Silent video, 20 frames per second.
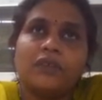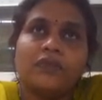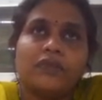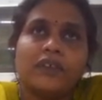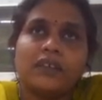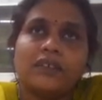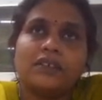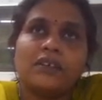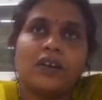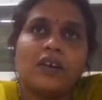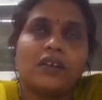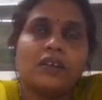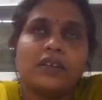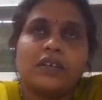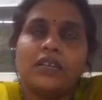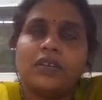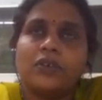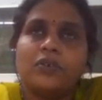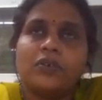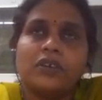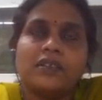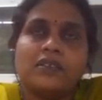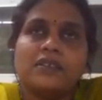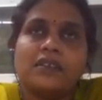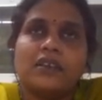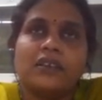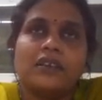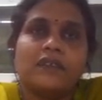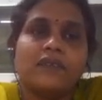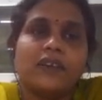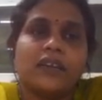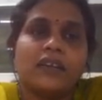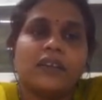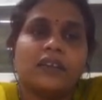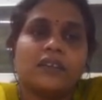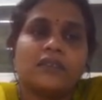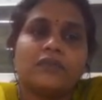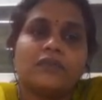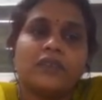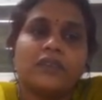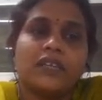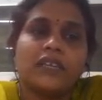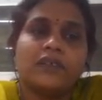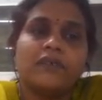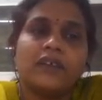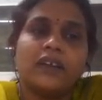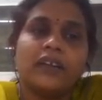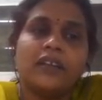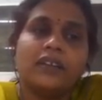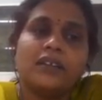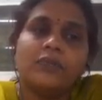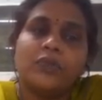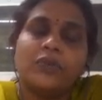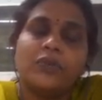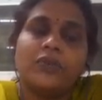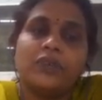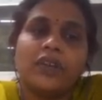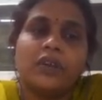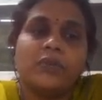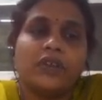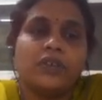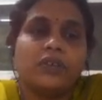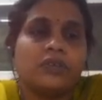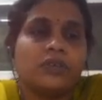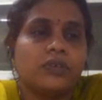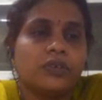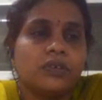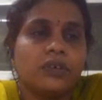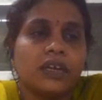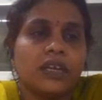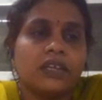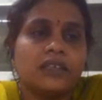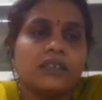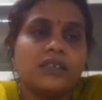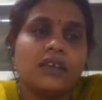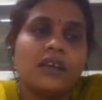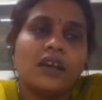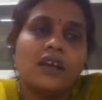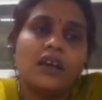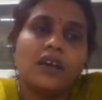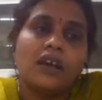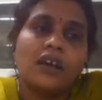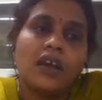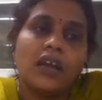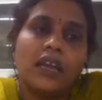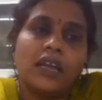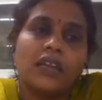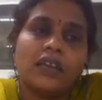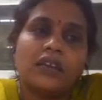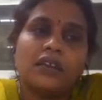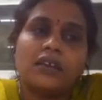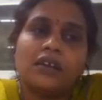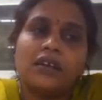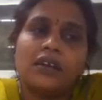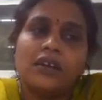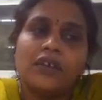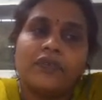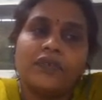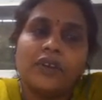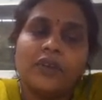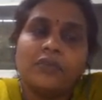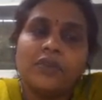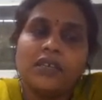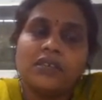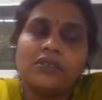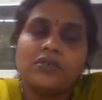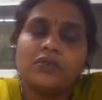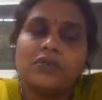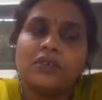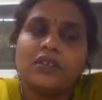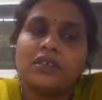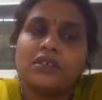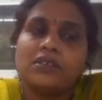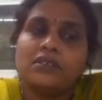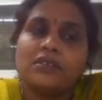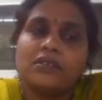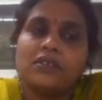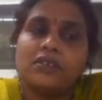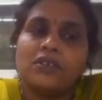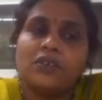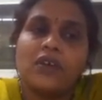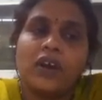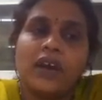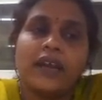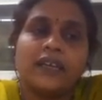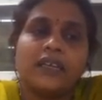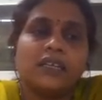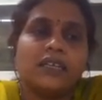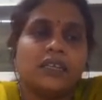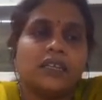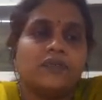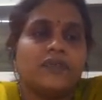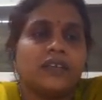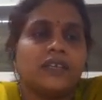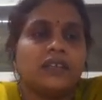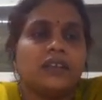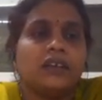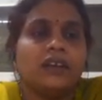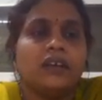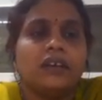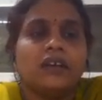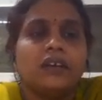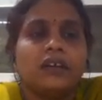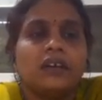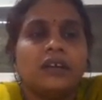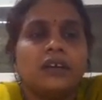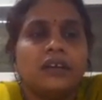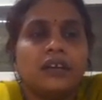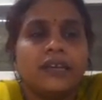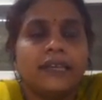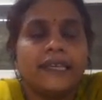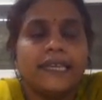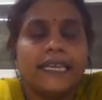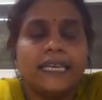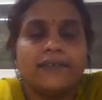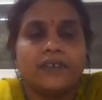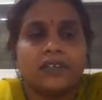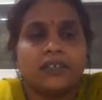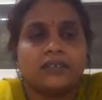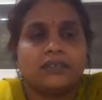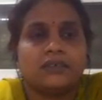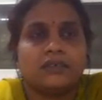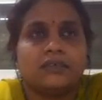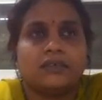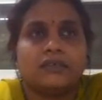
First, already tokens are divided. We divide the program into tokens, and from these tokens you identify the keywords.